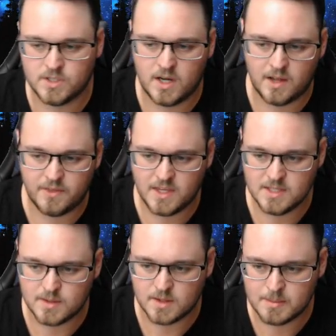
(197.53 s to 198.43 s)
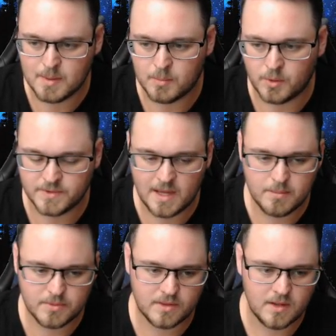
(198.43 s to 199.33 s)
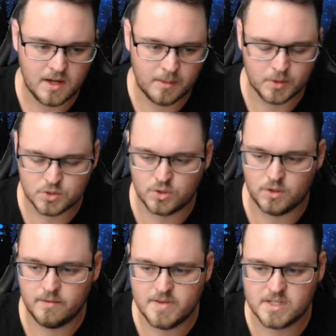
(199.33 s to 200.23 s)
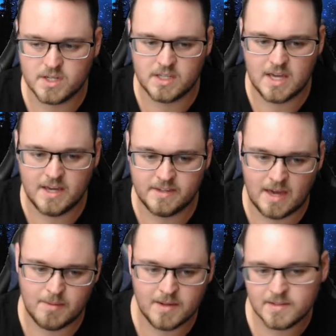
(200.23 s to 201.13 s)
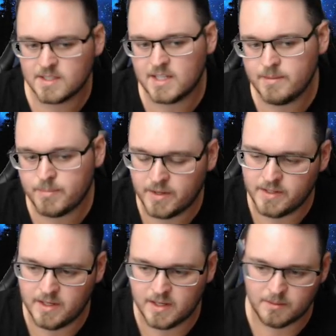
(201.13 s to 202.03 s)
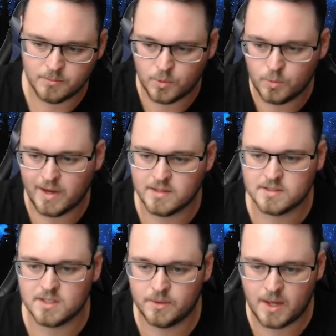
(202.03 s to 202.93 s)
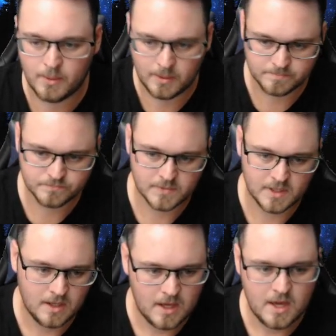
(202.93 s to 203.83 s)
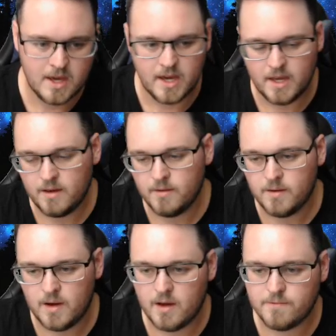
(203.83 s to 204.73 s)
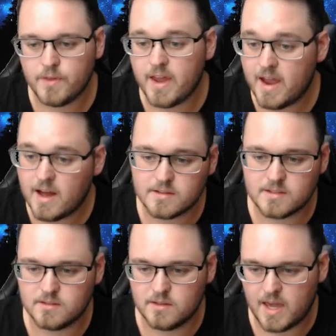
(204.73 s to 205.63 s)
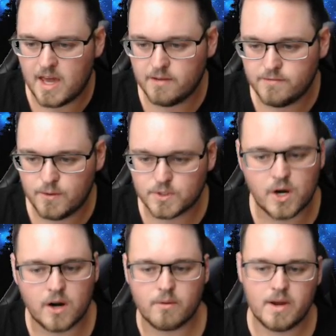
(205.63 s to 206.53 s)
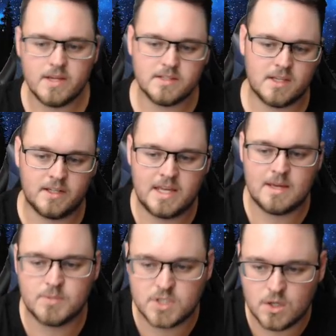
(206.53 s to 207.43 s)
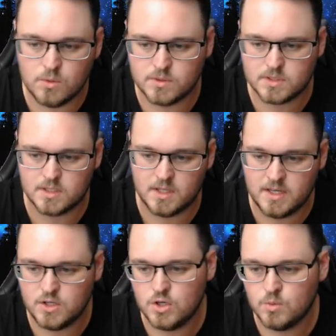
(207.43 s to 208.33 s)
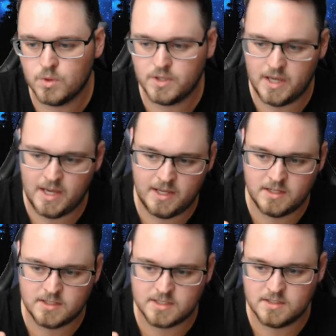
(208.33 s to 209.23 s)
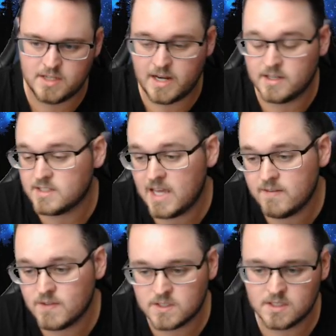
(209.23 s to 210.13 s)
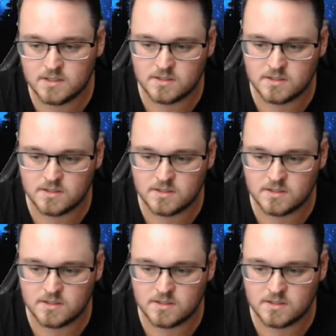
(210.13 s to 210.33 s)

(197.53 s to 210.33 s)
So I think he's going to be a bit more depth. I'm not sure if he's going to get a game instantly, but we'll wait and see on that one. For their outs, they had a few retirees and Liam Shields, Hugh Wood and Jaden Stevenson.